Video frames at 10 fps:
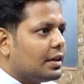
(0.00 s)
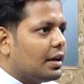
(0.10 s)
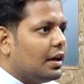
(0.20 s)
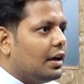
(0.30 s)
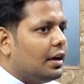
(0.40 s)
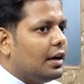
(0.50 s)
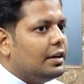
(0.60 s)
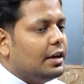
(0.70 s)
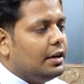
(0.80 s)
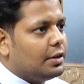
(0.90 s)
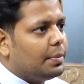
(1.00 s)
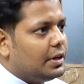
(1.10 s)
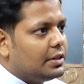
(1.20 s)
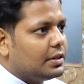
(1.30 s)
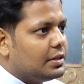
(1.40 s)
and
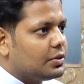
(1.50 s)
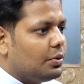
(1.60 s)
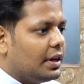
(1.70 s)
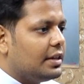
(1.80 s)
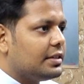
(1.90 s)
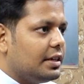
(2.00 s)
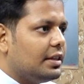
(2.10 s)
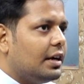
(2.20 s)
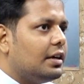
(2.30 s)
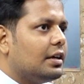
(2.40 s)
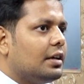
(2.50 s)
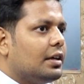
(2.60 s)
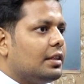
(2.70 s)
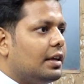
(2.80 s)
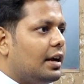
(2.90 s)
interpretations, you can see that
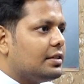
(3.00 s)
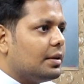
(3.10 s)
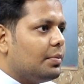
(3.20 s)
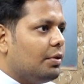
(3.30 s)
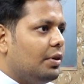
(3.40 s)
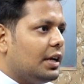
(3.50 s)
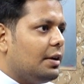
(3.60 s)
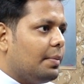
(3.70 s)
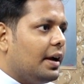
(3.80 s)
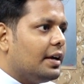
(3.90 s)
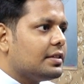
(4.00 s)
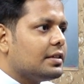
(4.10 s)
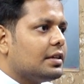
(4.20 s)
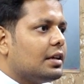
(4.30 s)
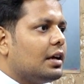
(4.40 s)
there are some unitary
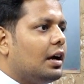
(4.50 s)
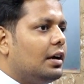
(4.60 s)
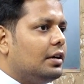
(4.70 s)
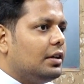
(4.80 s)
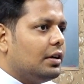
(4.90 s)
bias, and